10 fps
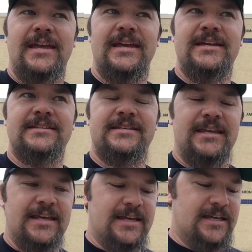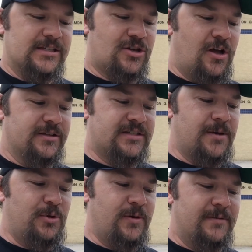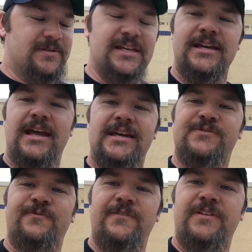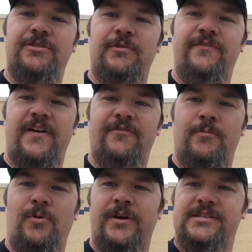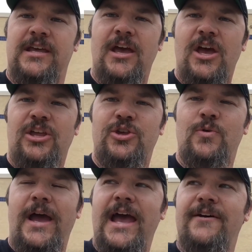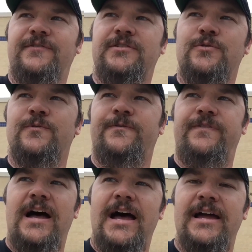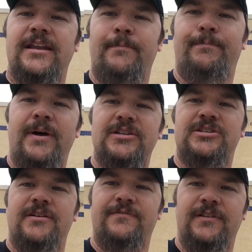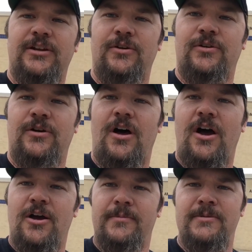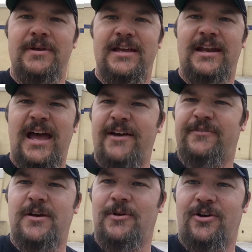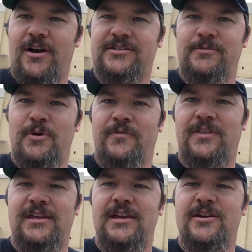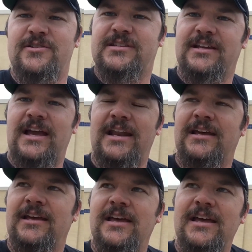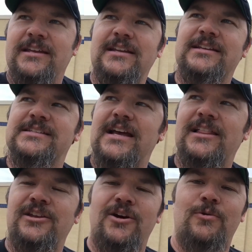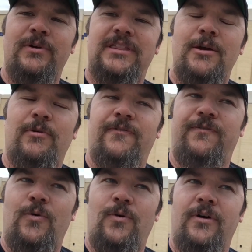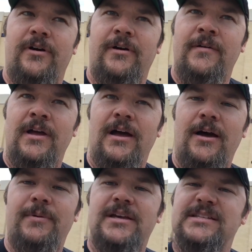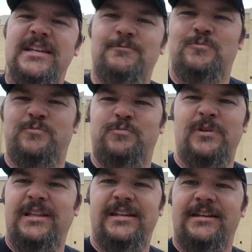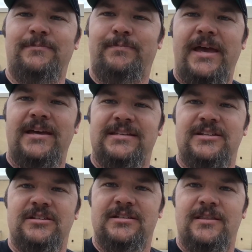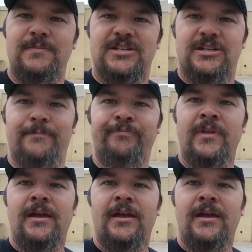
It is called WMD. It has 53 favorite points. You have to find a bunch of little army men. I've come across them over the years and kind of didn't exactly know what they were for because I really didn't pay attention to the mission.